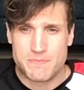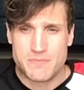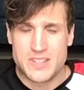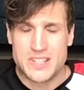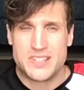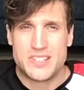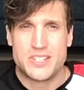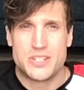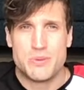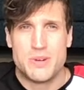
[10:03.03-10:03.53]

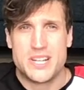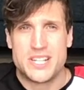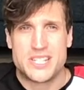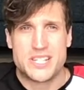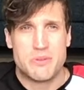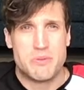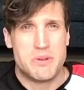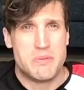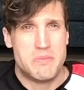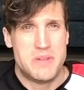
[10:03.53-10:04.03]
situation
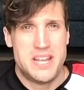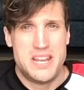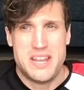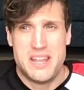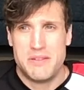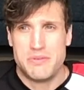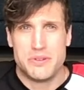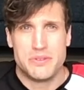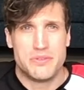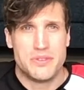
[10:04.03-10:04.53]
that we may
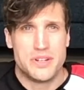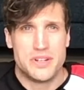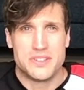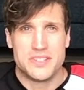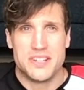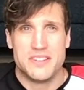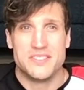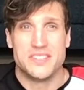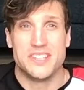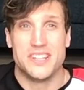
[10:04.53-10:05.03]
never find
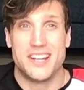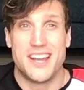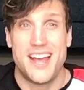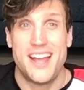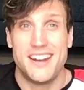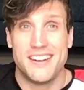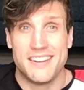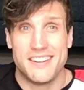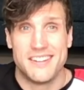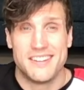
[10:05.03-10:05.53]
ourselves in
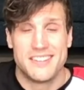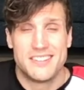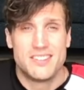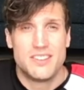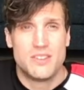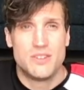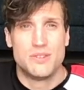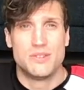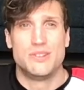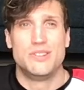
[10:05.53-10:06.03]
again.
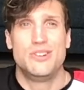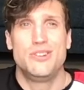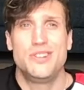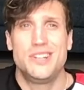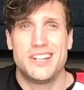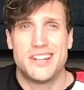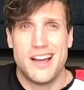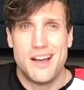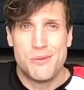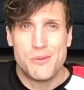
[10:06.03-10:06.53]
So look
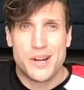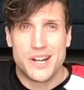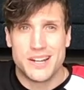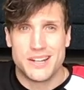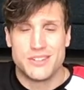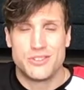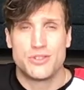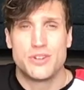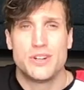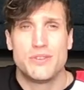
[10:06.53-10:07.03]
at it that way
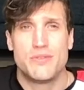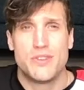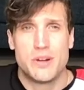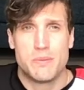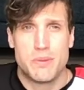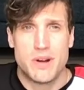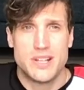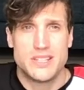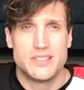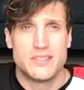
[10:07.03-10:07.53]
and try to
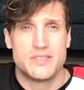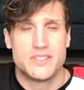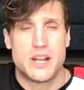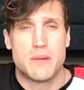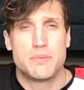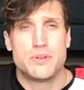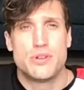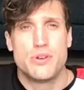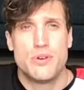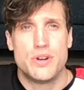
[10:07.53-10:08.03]
find positives and
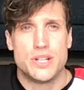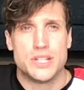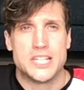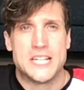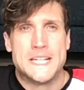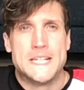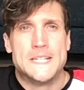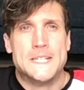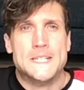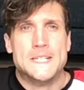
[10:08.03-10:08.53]
opportunities.
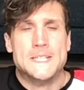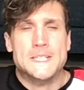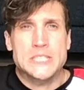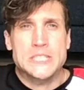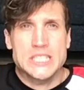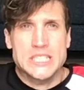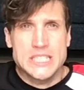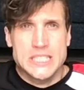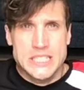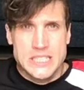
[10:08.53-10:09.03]

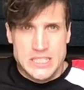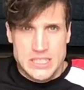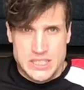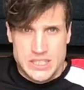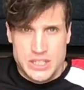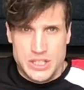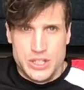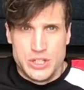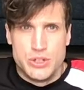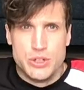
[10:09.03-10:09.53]

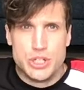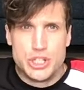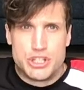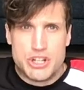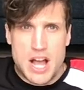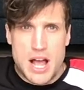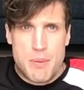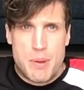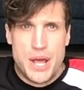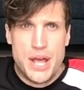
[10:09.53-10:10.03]
Good
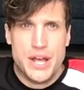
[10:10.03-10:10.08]
job.